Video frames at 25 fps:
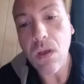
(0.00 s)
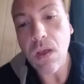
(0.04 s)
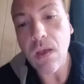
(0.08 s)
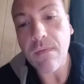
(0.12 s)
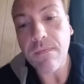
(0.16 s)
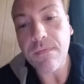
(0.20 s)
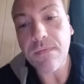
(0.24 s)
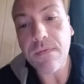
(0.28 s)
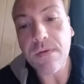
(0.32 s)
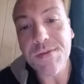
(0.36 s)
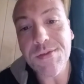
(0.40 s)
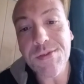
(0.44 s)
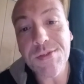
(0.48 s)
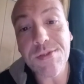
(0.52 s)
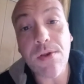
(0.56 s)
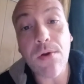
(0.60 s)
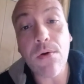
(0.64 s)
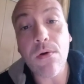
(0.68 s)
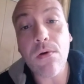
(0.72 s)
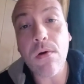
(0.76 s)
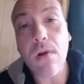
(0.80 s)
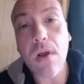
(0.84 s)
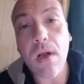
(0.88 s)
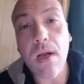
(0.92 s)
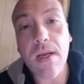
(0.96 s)
If
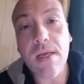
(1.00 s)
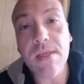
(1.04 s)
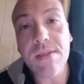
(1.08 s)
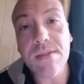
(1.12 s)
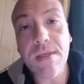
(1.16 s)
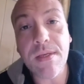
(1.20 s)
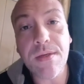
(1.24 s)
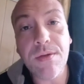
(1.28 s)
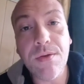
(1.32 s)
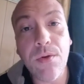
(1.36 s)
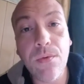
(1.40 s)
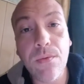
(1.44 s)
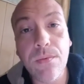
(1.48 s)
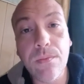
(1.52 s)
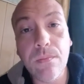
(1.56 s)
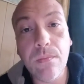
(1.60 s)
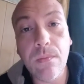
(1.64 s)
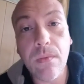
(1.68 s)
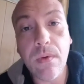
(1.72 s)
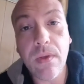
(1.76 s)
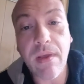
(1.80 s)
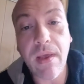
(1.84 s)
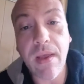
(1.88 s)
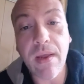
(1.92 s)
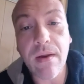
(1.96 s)
Sir Isaac
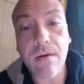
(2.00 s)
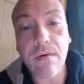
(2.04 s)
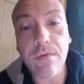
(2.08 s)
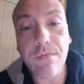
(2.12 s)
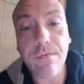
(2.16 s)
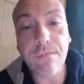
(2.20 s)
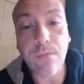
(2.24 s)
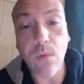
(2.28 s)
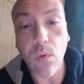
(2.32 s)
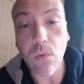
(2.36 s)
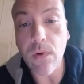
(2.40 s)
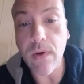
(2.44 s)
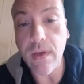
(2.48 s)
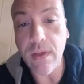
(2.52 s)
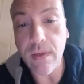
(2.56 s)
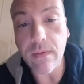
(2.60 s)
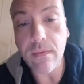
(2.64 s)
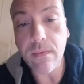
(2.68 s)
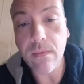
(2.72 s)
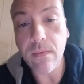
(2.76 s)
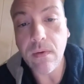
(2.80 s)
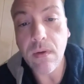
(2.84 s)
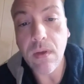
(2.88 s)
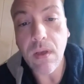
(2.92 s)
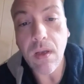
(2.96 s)
Newton can't afford it,
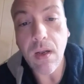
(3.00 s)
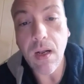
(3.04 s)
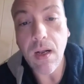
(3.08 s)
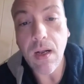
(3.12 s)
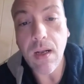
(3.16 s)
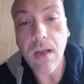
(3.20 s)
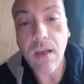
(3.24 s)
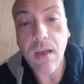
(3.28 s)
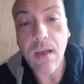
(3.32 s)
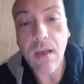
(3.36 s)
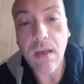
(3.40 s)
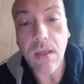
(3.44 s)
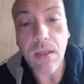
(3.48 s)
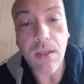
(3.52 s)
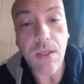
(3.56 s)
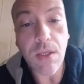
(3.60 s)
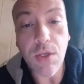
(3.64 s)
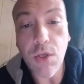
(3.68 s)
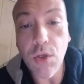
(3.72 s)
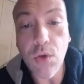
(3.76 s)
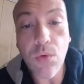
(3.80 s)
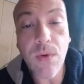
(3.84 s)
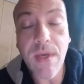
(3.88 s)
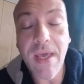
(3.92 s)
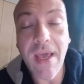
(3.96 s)

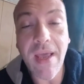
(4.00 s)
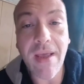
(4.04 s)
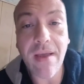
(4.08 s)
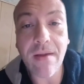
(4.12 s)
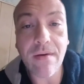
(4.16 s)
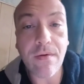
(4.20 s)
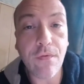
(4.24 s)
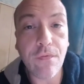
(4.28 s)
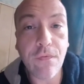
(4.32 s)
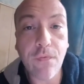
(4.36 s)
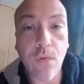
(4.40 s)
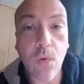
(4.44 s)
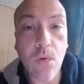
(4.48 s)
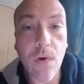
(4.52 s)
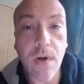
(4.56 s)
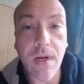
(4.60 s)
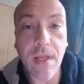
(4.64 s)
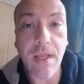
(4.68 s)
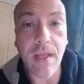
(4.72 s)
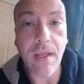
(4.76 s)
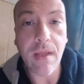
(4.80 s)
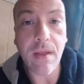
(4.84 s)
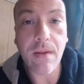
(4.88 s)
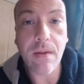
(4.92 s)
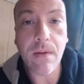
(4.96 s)
you can't afford
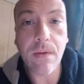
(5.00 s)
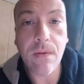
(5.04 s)
it.